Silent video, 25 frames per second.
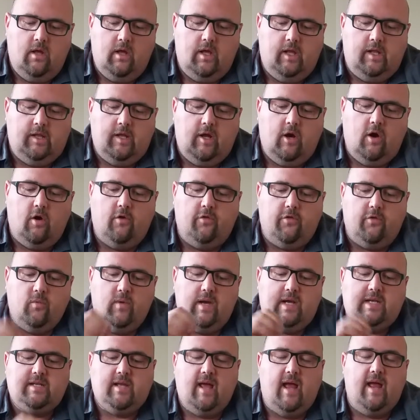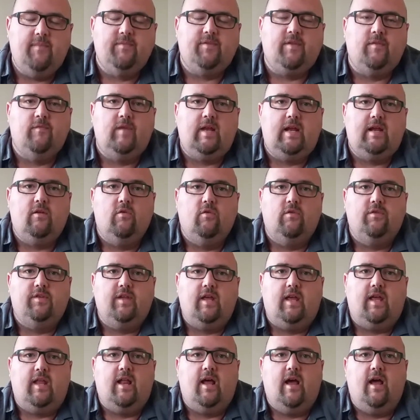There are 3 types of needles
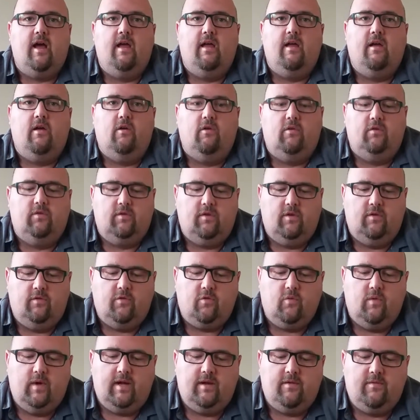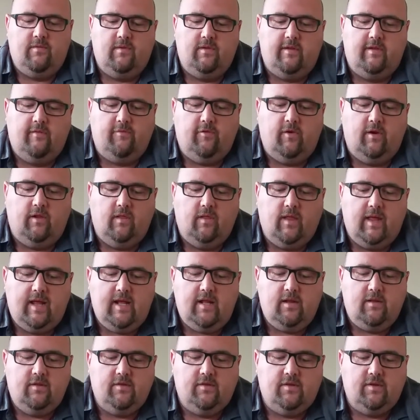in IOs, 3 different
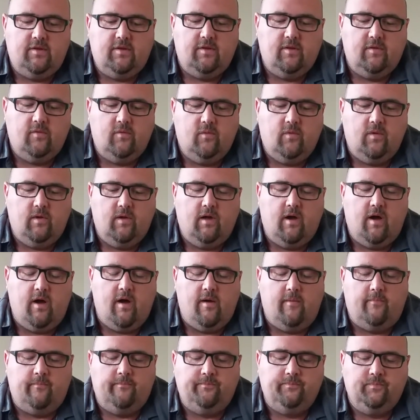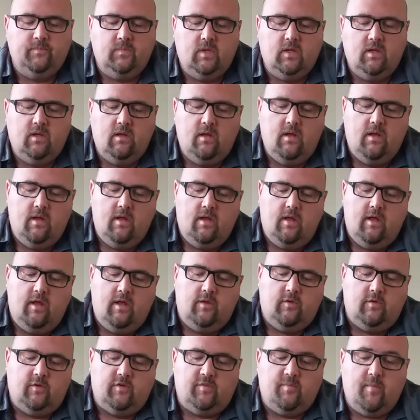lengths.
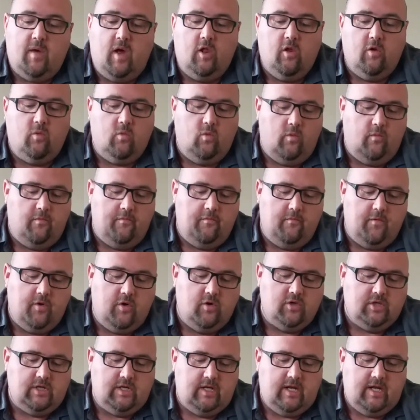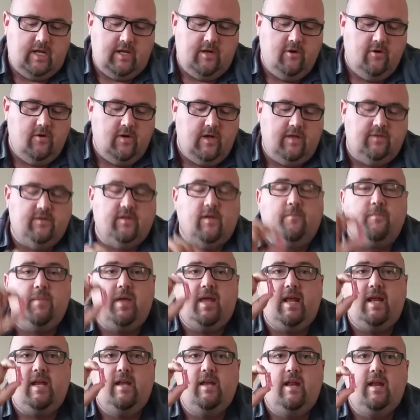The smaller version here is a
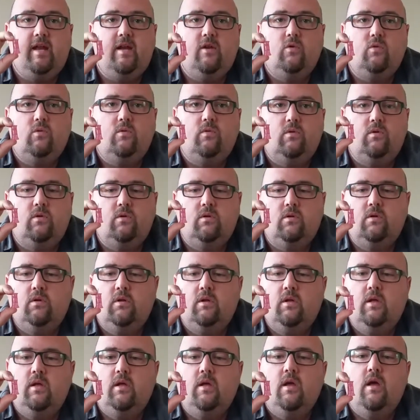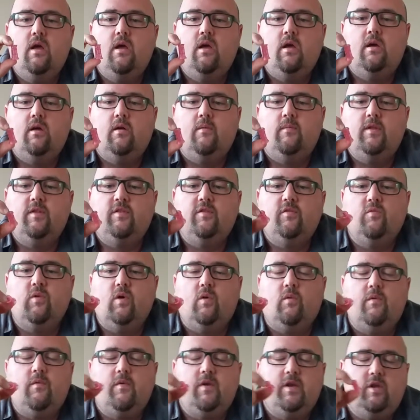ped needle. This is what
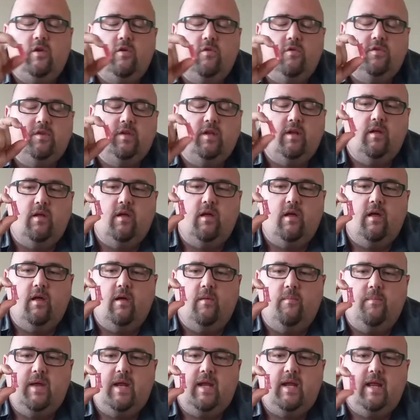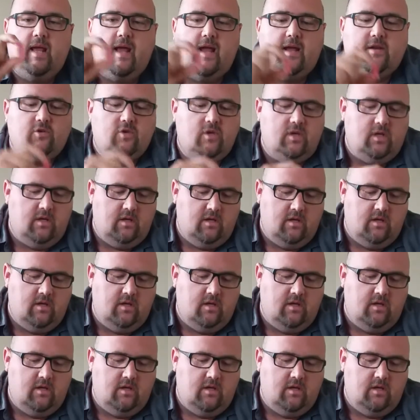we would use in a pediatric.